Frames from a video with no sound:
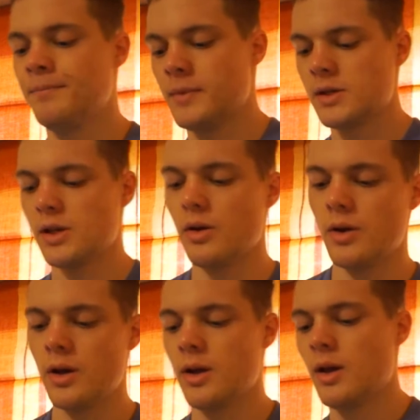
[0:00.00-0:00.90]
So
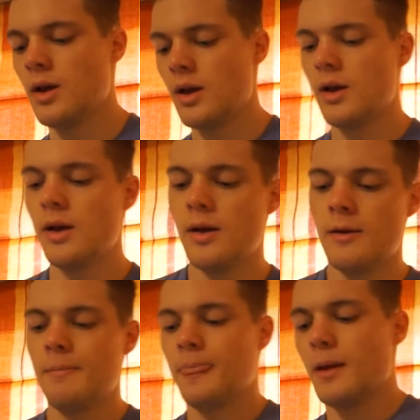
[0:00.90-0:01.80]

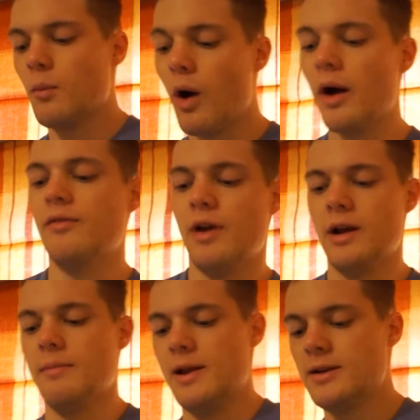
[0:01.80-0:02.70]
what I'd
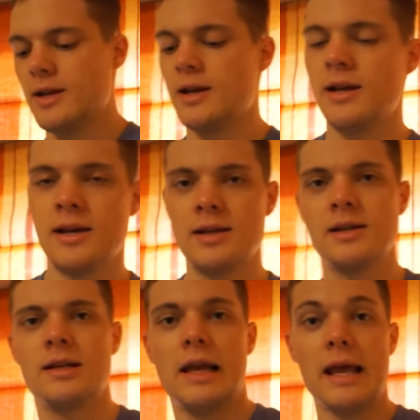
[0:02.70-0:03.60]
recommend,
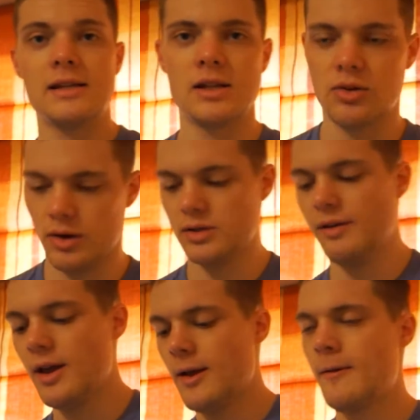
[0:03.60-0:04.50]
to get into the crux of
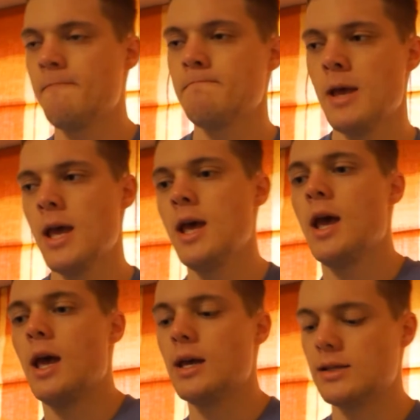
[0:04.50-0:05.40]
it,
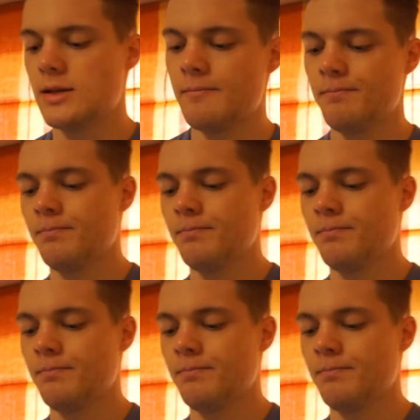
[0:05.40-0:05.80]
is